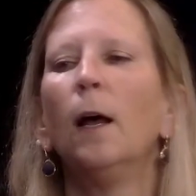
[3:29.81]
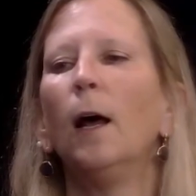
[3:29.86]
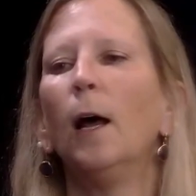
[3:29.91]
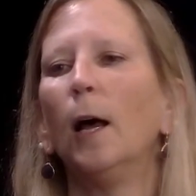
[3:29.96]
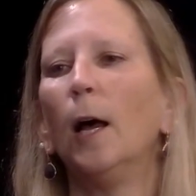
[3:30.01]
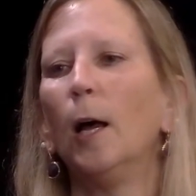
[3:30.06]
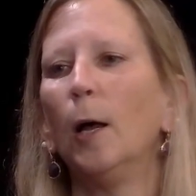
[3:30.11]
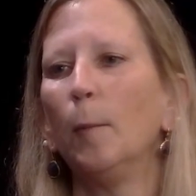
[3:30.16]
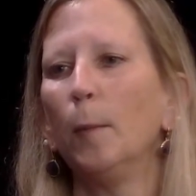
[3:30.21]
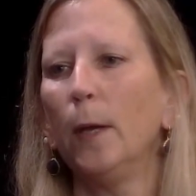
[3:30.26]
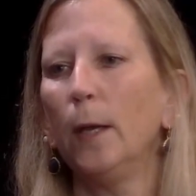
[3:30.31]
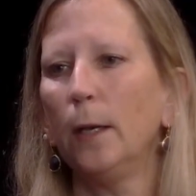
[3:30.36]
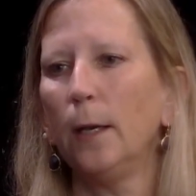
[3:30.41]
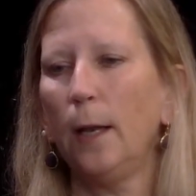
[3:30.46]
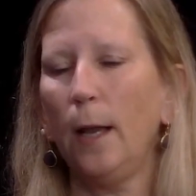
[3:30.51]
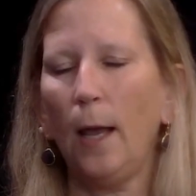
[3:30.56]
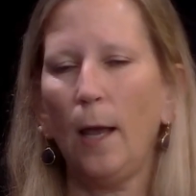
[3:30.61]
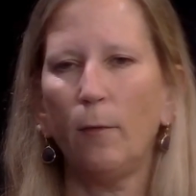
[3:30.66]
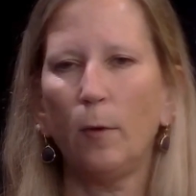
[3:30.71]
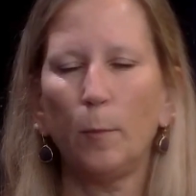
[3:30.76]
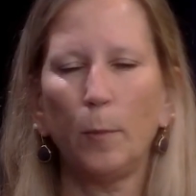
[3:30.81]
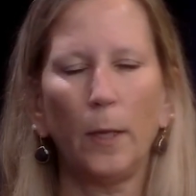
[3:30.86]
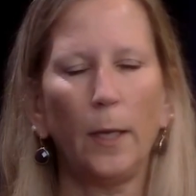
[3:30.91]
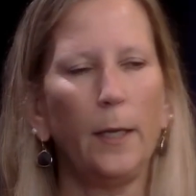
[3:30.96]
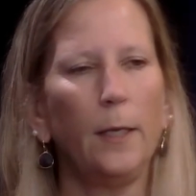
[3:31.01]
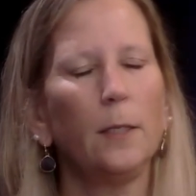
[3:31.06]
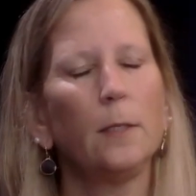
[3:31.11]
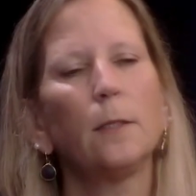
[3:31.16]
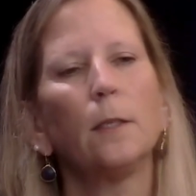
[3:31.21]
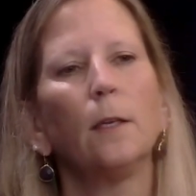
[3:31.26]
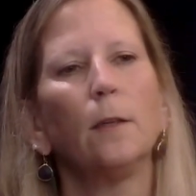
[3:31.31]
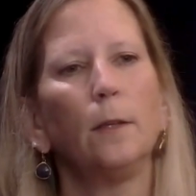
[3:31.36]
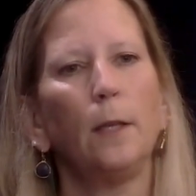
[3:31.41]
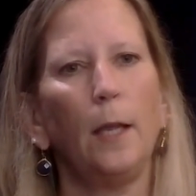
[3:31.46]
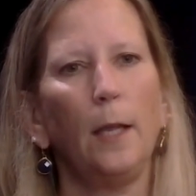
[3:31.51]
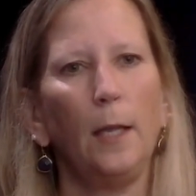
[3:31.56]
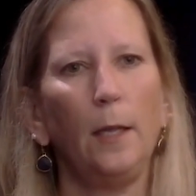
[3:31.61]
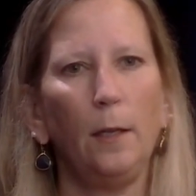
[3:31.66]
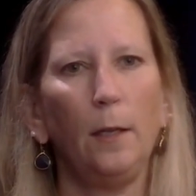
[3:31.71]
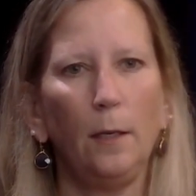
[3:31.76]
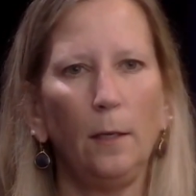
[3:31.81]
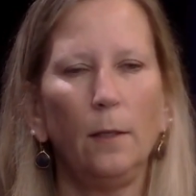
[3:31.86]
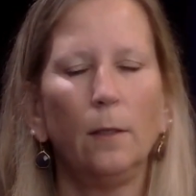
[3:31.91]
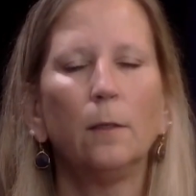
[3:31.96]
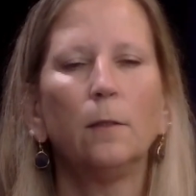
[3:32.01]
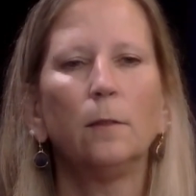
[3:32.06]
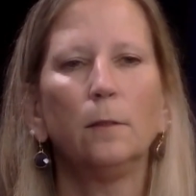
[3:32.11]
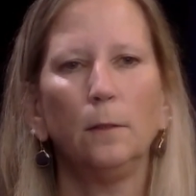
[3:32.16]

And have a place that they,